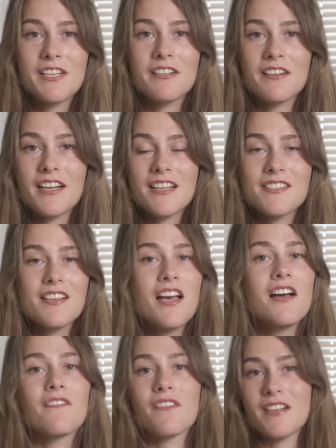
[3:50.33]
degrees
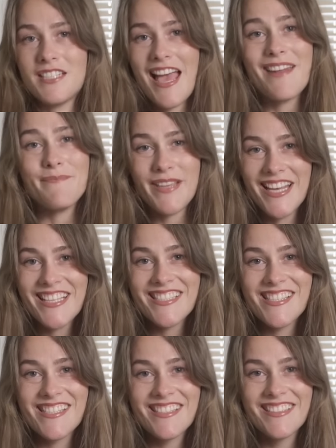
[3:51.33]
for 10 minutes.